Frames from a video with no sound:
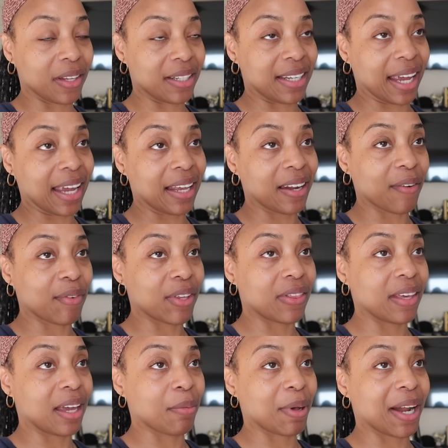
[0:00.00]
the date and
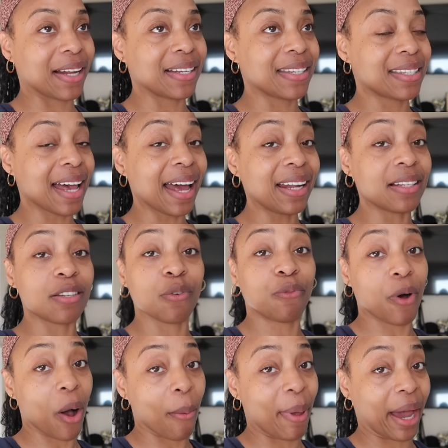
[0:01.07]
everything, but I decided to
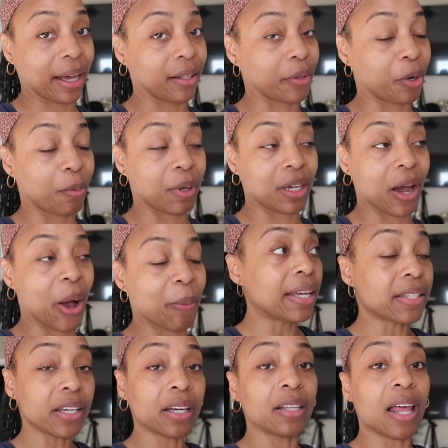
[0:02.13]
fall back a little bit, y'all.
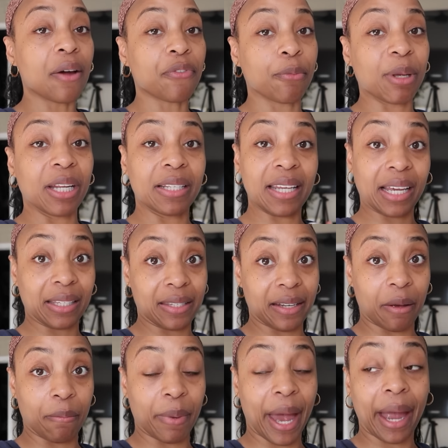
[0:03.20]
It took a lot for me to take a
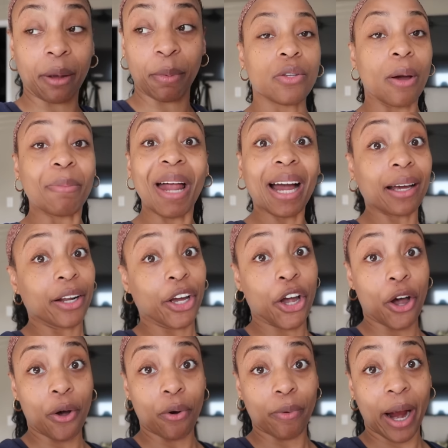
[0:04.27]
step back, so I'm not gonna
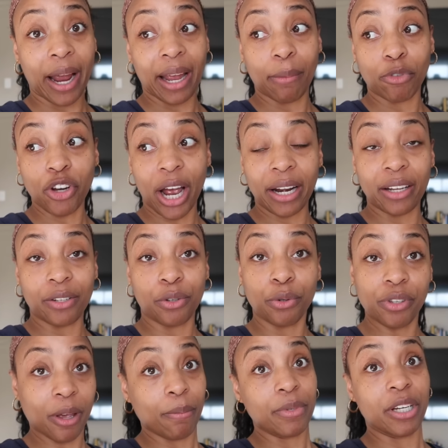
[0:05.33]
go, right? I'm trying to do
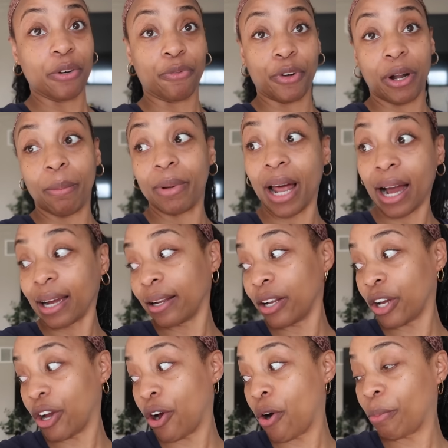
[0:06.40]
something different. I'm not
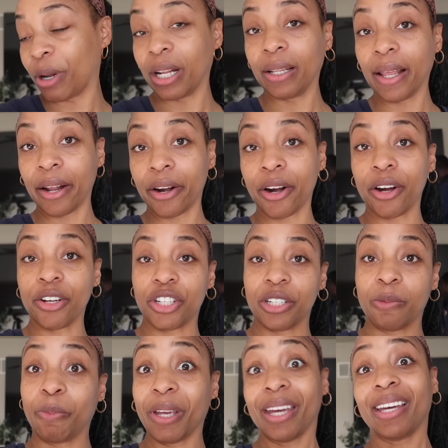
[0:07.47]
gonna go. I'm gonna let her
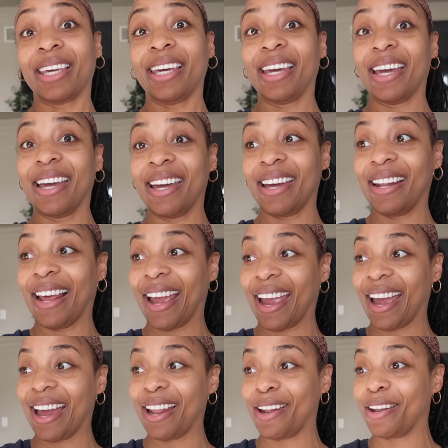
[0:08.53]
just be a kid
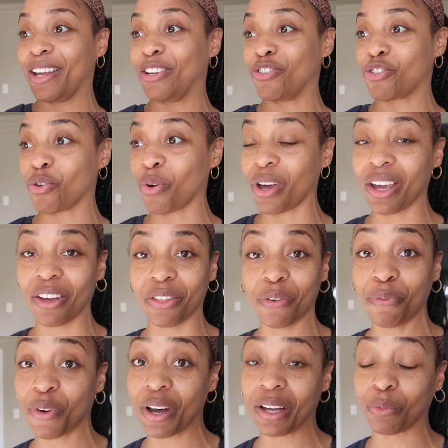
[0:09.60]
and enjoy the
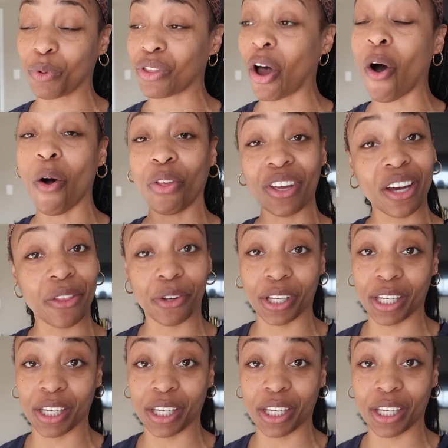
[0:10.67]
fun with all the other